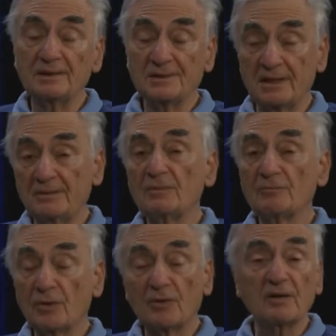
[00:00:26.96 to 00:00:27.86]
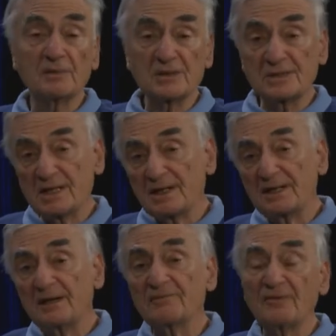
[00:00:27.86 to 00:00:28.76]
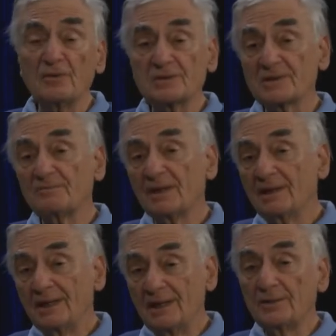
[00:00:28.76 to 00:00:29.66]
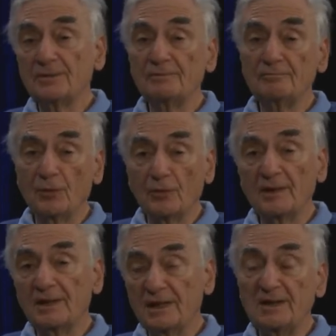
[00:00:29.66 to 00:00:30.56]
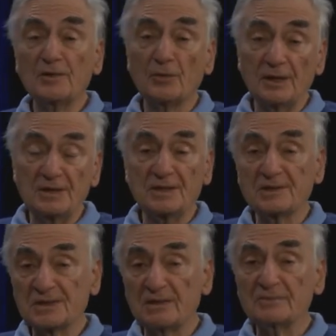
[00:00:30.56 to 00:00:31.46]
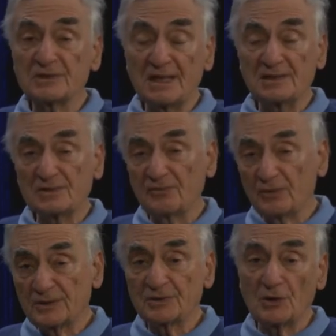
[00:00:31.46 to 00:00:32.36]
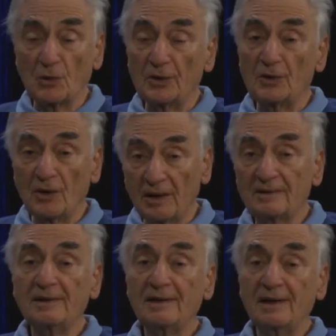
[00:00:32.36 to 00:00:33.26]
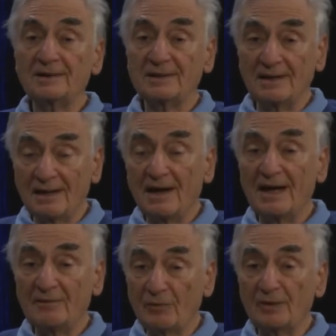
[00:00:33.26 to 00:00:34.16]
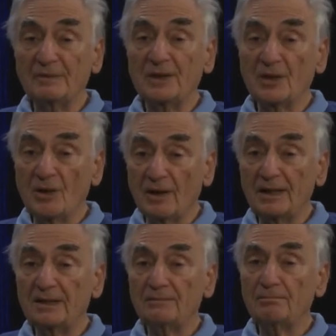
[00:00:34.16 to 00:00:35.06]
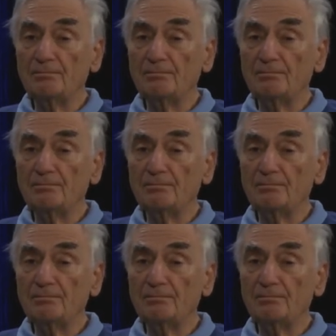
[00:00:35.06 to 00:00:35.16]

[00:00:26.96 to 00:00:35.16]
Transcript: is a program that's intended to give folks here in Bourne and in the region some sense of what's going on. And today I have with me Connie